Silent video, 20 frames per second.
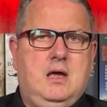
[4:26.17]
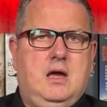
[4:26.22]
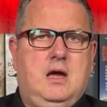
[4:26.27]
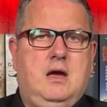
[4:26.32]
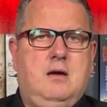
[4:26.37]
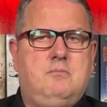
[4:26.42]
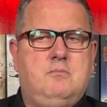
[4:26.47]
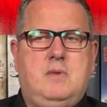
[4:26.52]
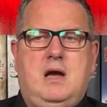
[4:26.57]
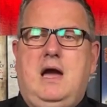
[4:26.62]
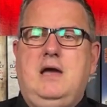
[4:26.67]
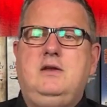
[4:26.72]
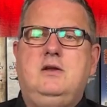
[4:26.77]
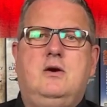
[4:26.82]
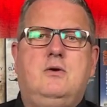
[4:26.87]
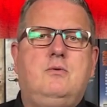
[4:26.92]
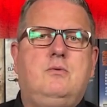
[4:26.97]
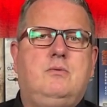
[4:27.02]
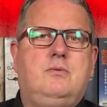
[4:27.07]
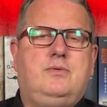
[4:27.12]
I
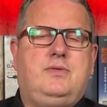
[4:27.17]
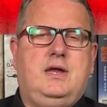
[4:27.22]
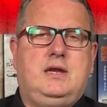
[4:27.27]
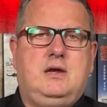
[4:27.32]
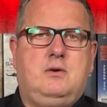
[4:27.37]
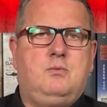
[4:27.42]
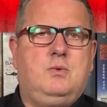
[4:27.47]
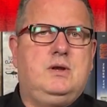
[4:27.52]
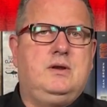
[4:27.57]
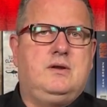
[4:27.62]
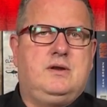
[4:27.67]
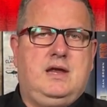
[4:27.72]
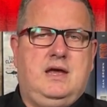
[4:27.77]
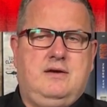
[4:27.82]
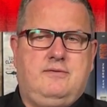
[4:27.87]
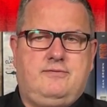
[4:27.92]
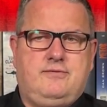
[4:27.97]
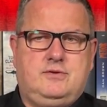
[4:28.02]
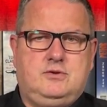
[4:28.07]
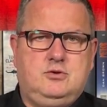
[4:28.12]
know that I will not
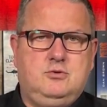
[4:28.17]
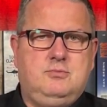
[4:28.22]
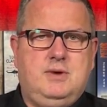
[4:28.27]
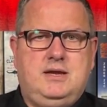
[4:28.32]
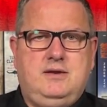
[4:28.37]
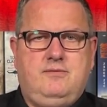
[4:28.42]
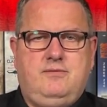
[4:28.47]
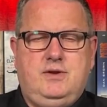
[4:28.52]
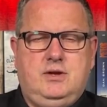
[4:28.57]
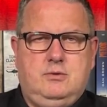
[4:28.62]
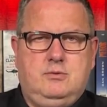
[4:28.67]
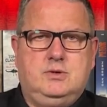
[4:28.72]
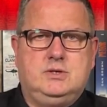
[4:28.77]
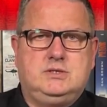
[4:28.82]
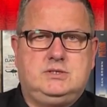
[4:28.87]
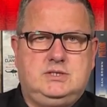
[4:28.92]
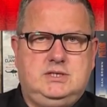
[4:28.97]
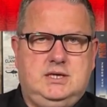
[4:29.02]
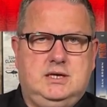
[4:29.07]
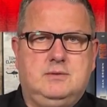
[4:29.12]
have too many
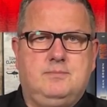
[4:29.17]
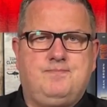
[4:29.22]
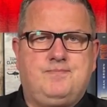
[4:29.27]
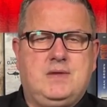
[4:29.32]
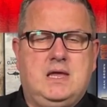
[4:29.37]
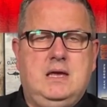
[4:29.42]
viewers here,